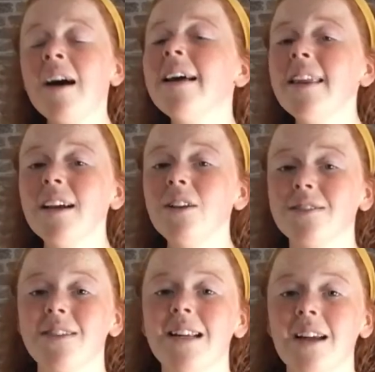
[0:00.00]
I think it looks
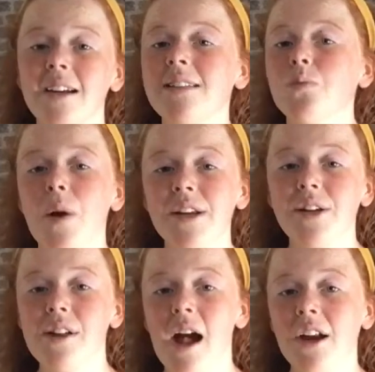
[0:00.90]
really nice when you
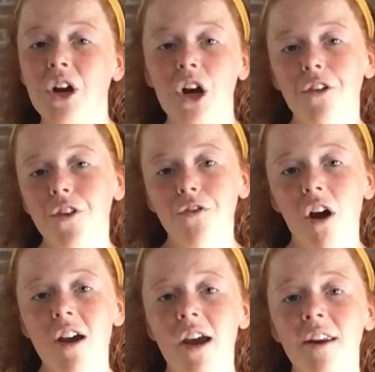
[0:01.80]
do that and curve your
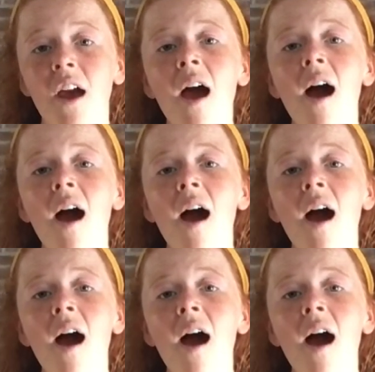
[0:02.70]
writing